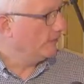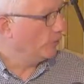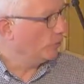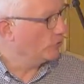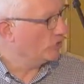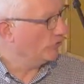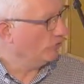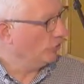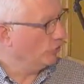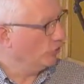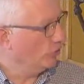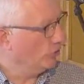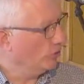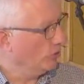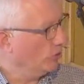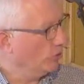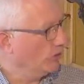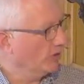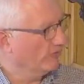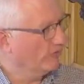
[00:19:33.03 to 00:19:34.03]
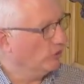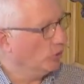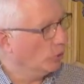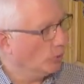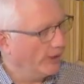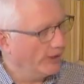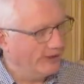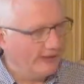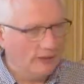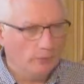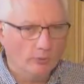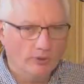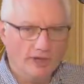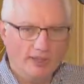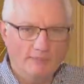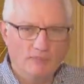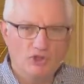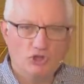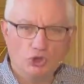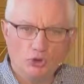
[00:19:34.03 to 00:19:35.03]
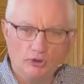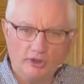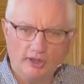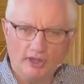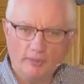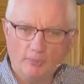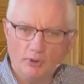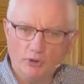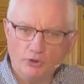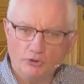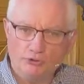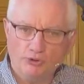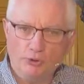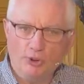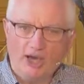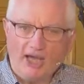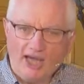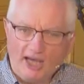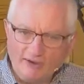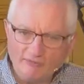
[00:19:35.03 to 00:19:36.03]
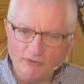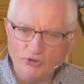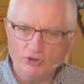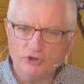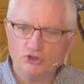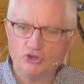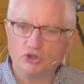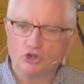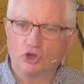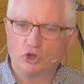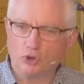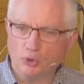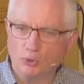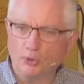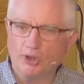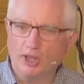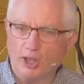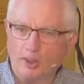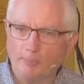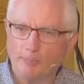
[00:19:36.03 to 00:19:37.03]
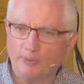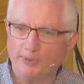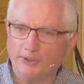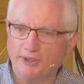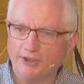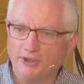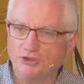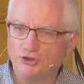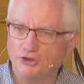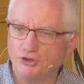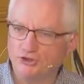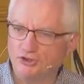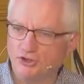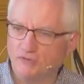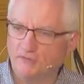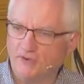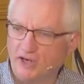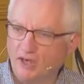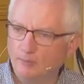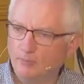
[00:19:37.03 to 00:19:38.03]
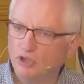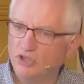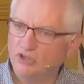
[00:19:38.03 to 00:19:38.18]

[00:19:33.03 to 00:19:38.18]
those of you who have no idea what I'm talking about, if you haven't grown up in a church environment,